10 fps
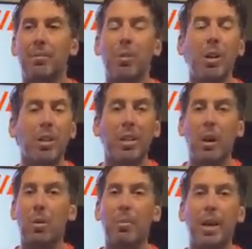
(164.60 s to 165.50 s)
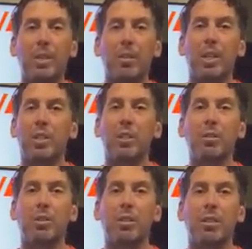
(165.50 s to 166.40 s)
really no major
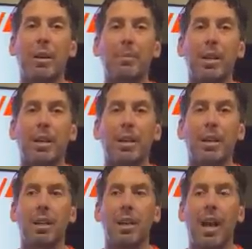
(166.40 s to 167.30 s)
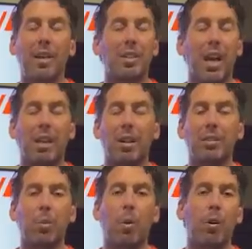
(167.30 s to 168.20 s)
issues except, actually I
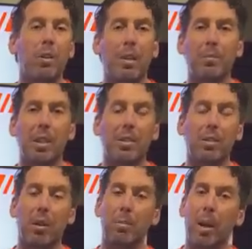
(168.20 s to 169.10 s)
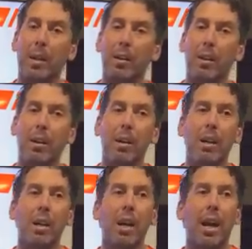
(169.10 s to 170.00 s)
lost the water temp sensor on my car,
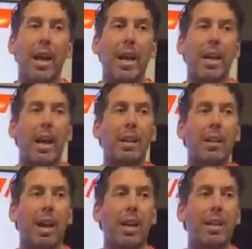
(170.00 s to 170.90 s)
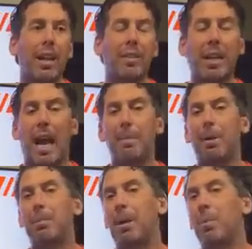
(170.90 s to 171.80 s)
and I didn't have a cap
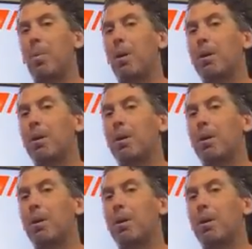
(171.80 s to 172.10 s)
on my